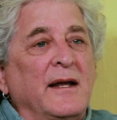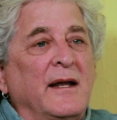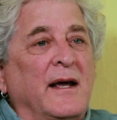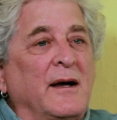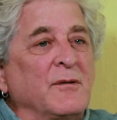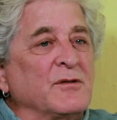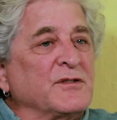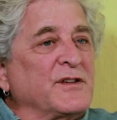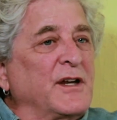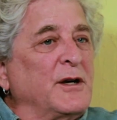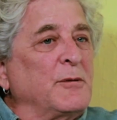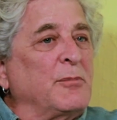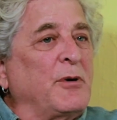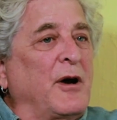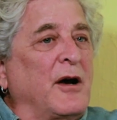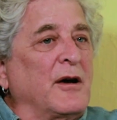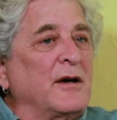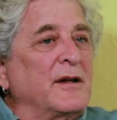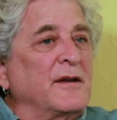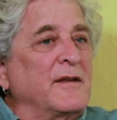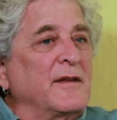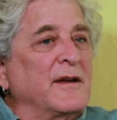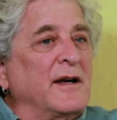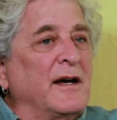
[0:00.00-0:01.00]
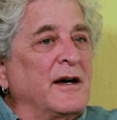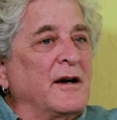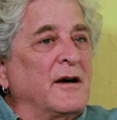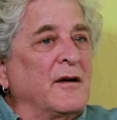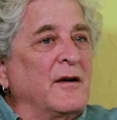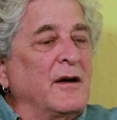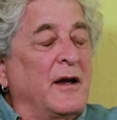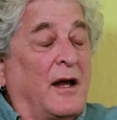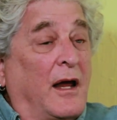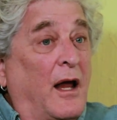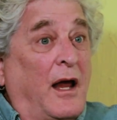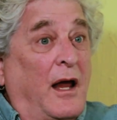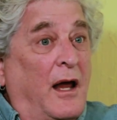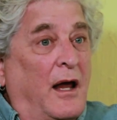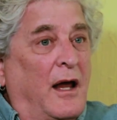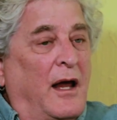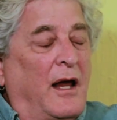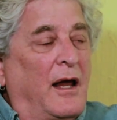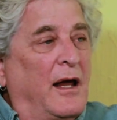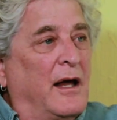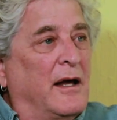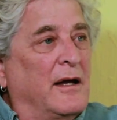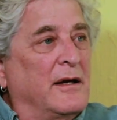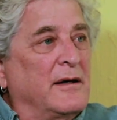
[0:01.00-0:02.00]
and I was at a party there,
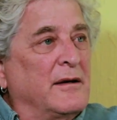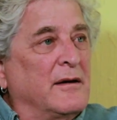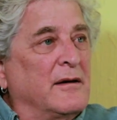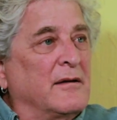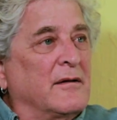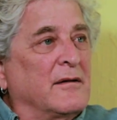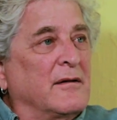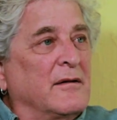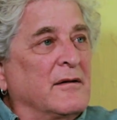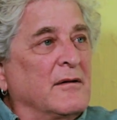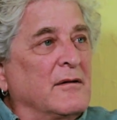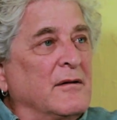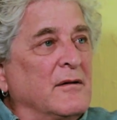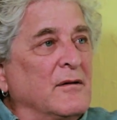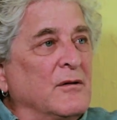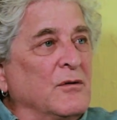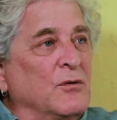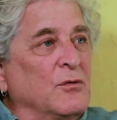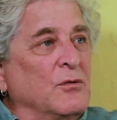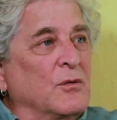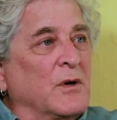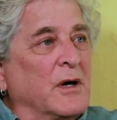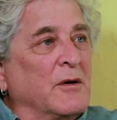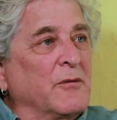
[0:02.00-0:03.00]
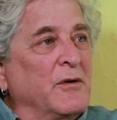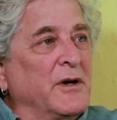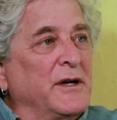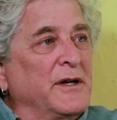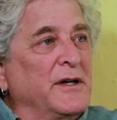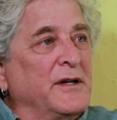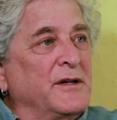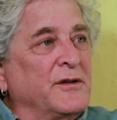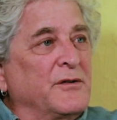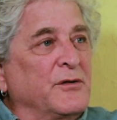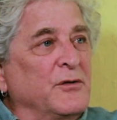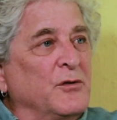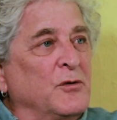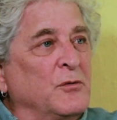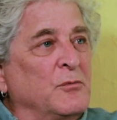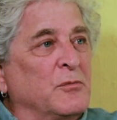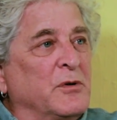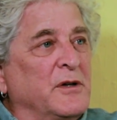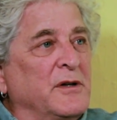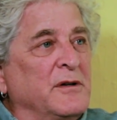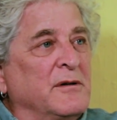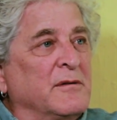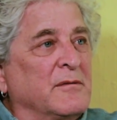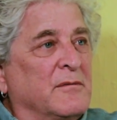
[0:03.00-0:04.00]
and who do I run
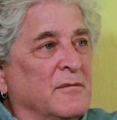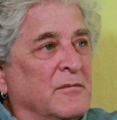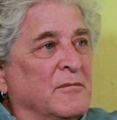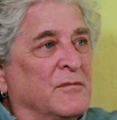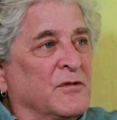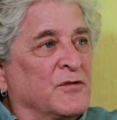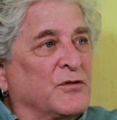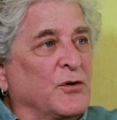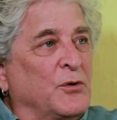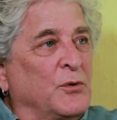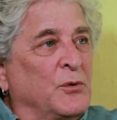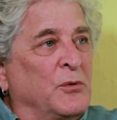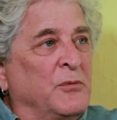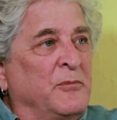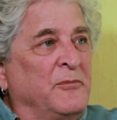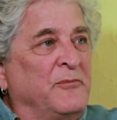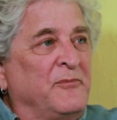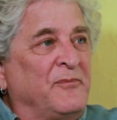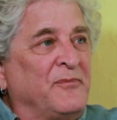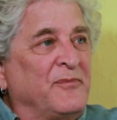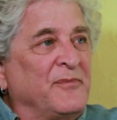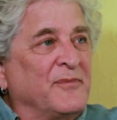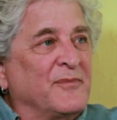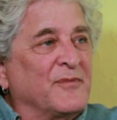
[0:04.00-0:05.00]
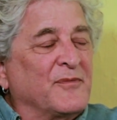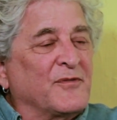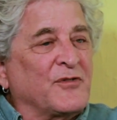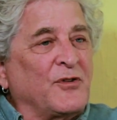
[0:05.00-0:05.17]
into but Sue?